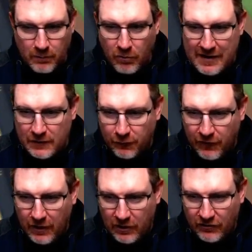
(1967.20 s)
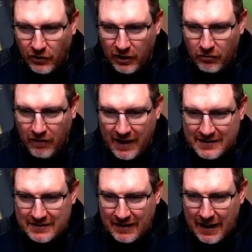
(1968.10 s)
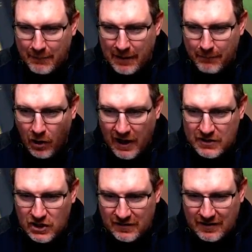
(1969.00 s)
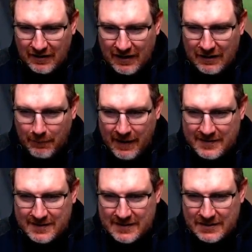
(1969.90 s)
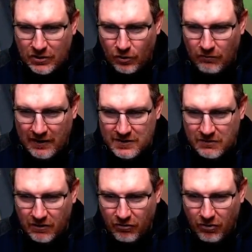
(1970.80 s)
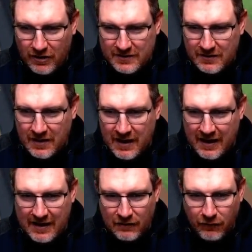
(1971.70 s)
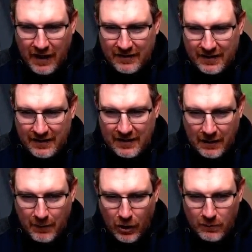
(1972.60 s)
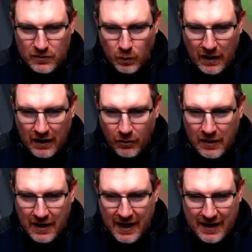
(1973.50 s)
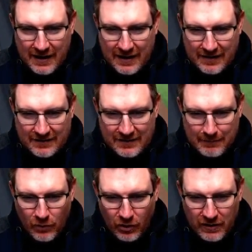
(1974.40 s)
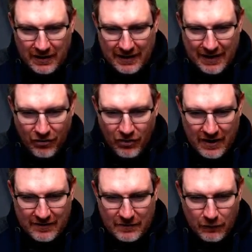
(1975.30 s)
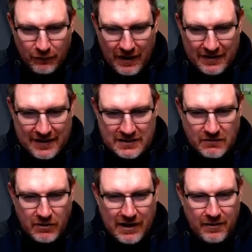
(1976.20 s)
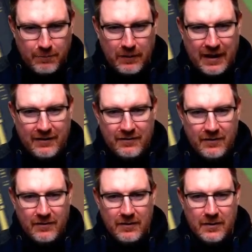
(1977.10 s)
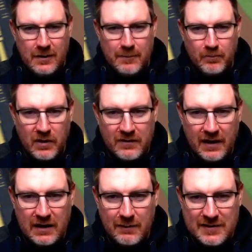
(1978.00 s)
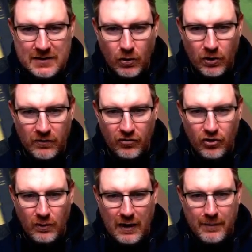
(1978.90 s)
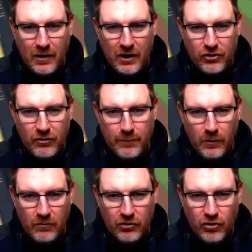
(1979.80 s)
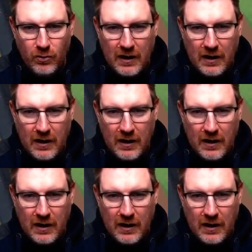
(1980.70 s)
Bracefield, it's not a grand slam, but it might just clean the bases. Two runs are across. Is Vlad going to come home as well? It is not going to get there. So Vlad gets thrown out at the plate. Is that going to be scored as a 2 RBI triple or a 2